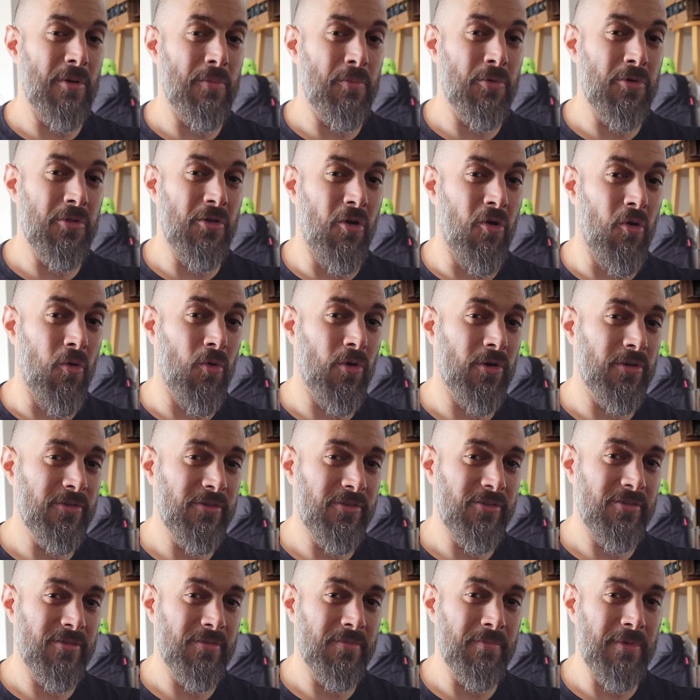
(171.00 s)
up with
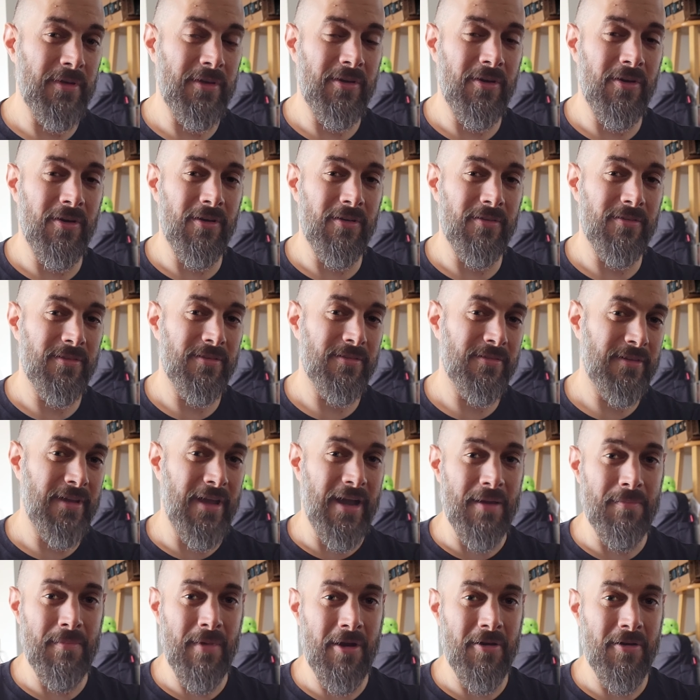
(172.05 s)
horns because
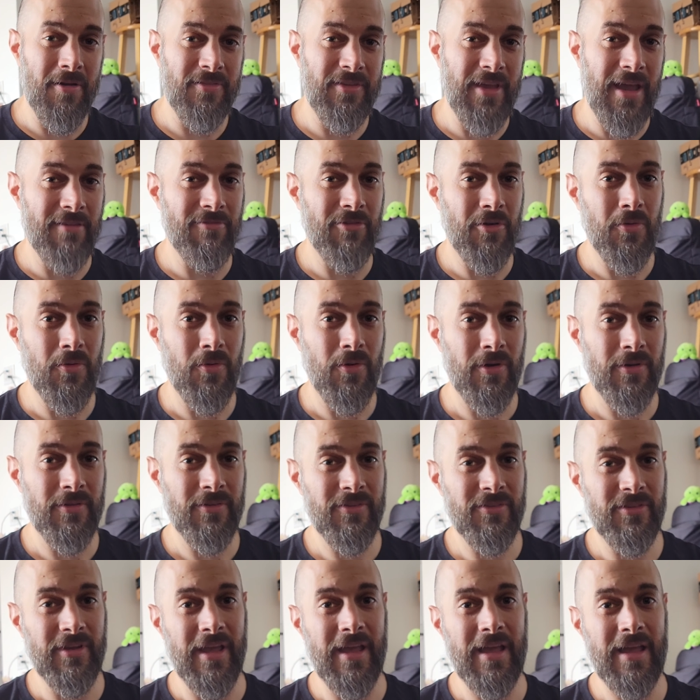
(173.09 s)
Chimeras have
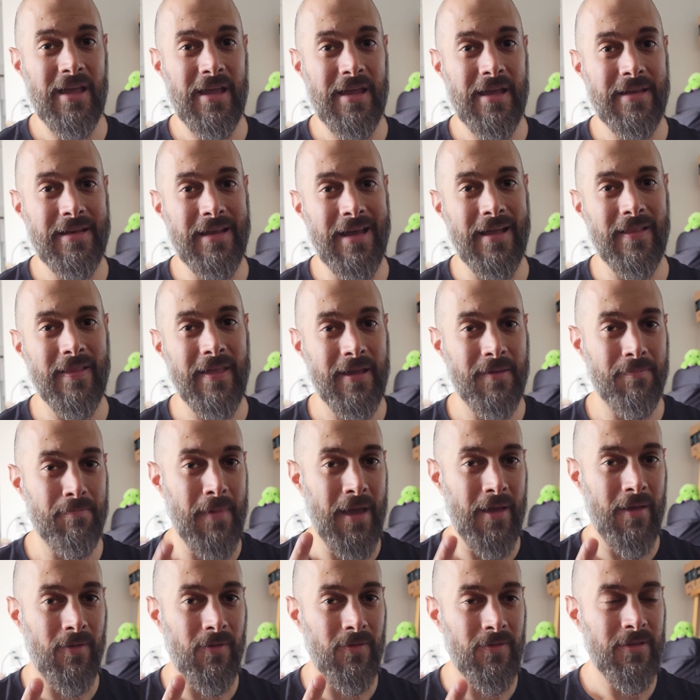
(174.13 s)
horns and I like
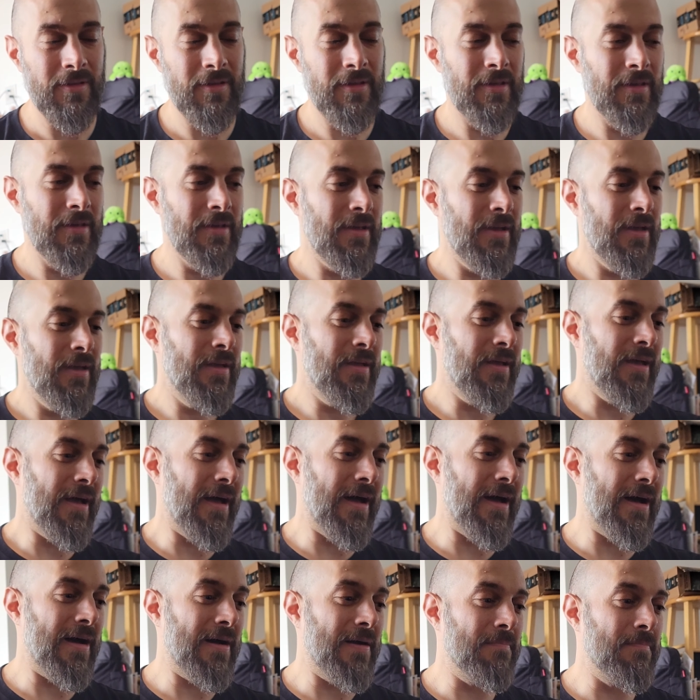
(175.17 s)
metal.
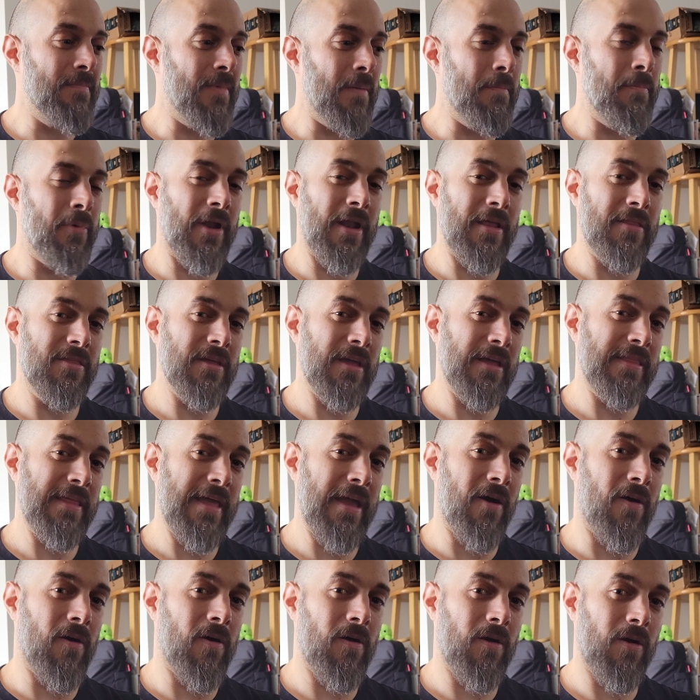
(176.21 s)
But I think
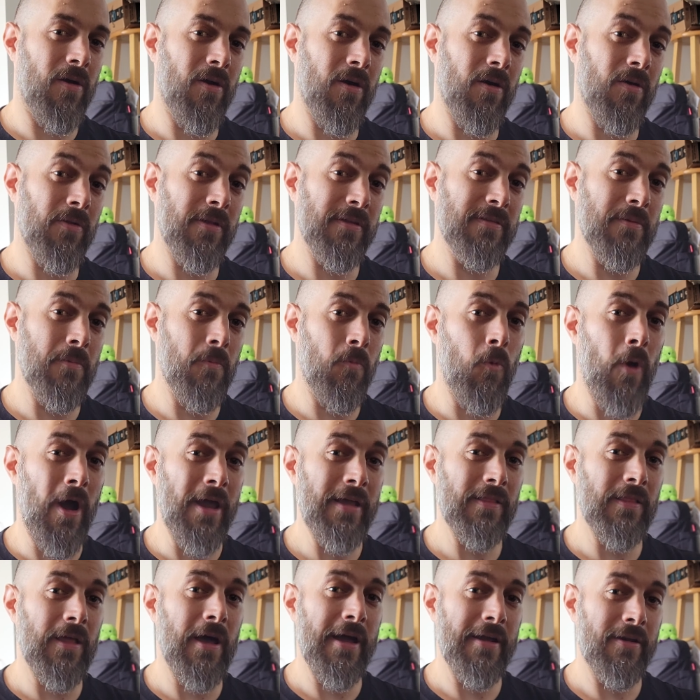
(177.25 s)
they are calling them
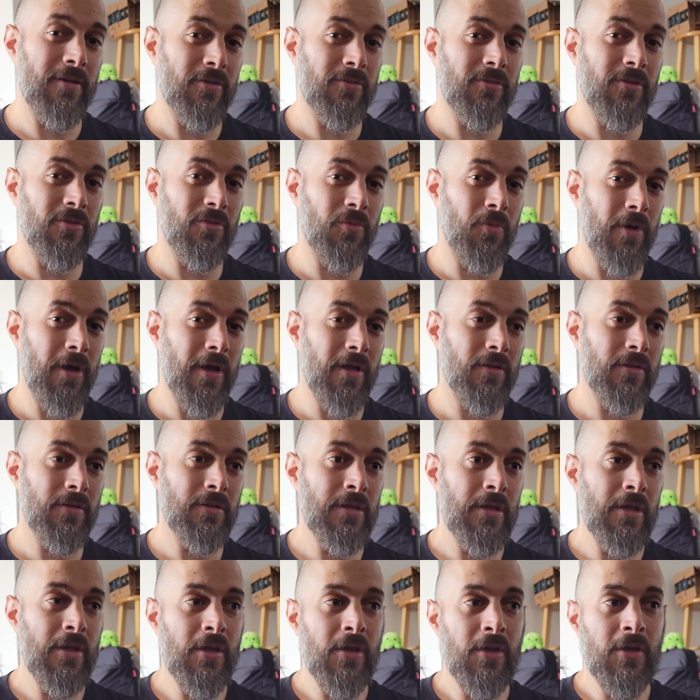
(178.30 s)
white liners as well.
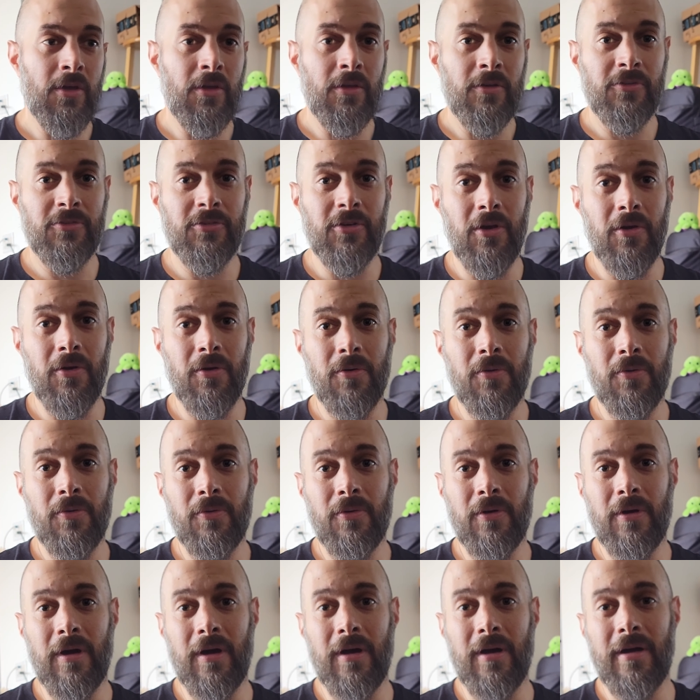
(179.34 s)
So,
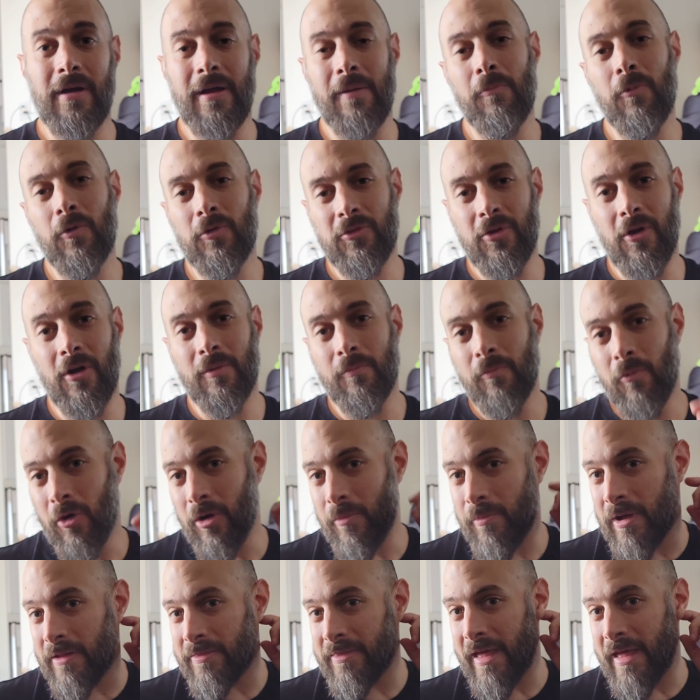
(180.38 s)
and we'll talk more about